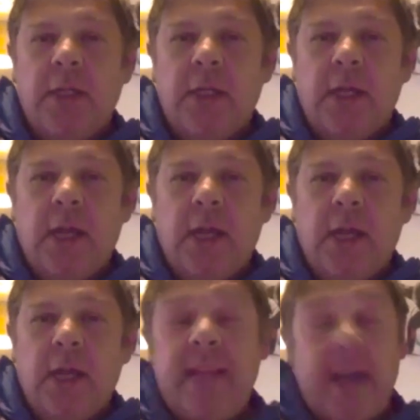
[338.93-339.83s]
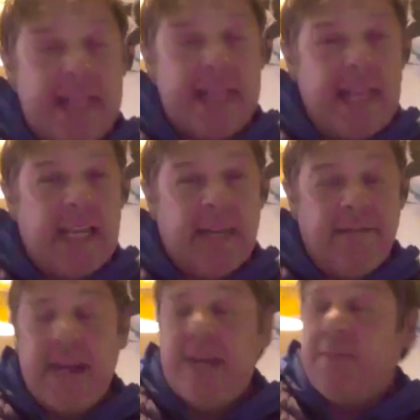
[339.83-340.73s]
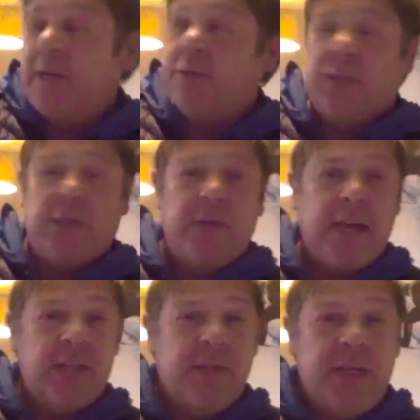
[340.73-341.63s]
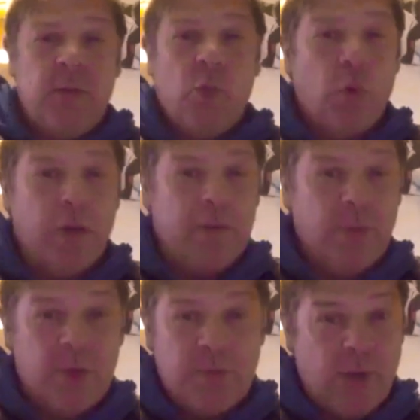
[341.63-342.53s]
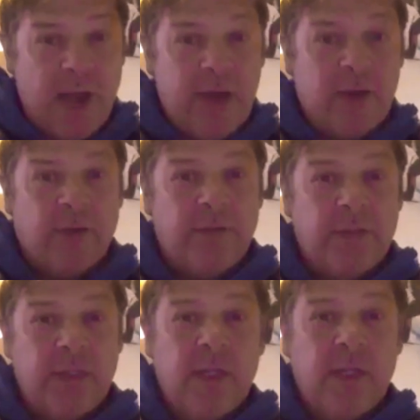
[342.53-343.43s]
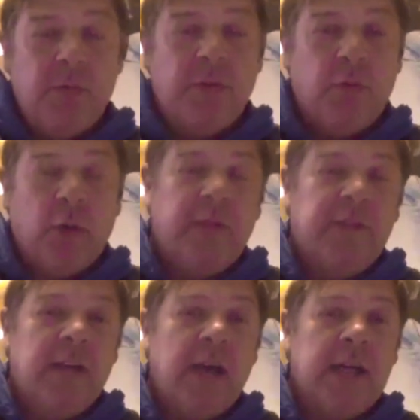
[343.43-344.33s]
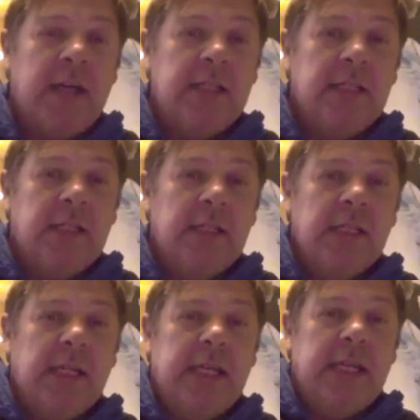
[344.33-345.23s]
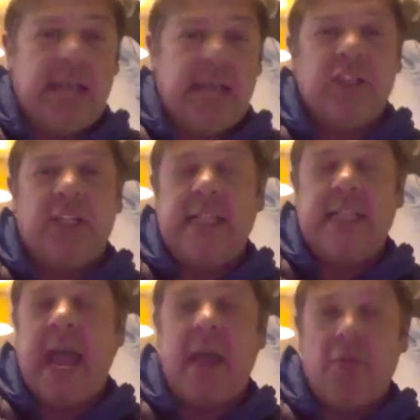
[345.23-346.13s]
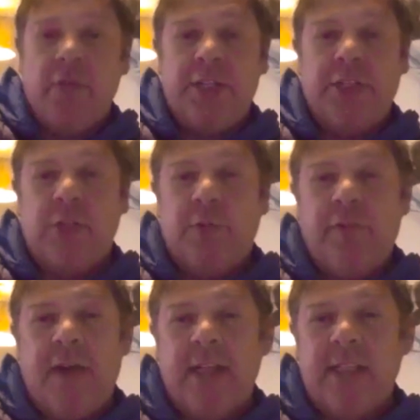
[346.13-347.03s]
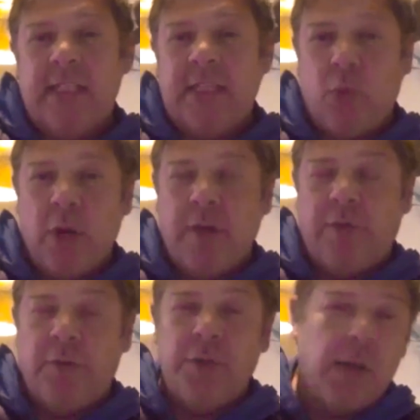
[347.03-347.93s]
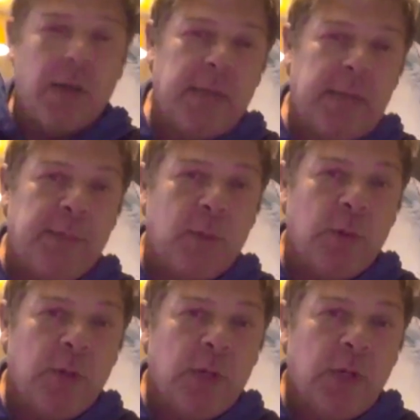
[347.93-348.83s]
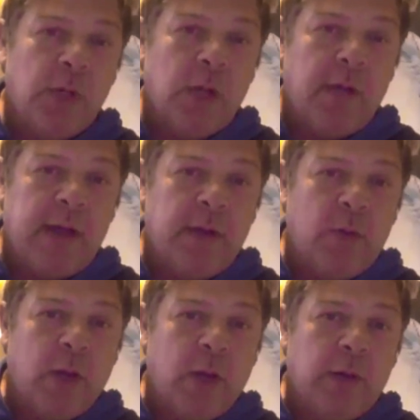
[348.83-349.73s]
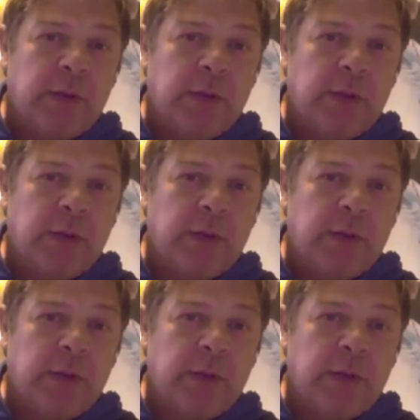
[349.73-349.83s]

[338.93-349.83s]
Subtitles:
And I think if anybody was going to ask me what I'm most proud of with what I've done, it's actually the outreach that we've had to these wonderful young people around the world.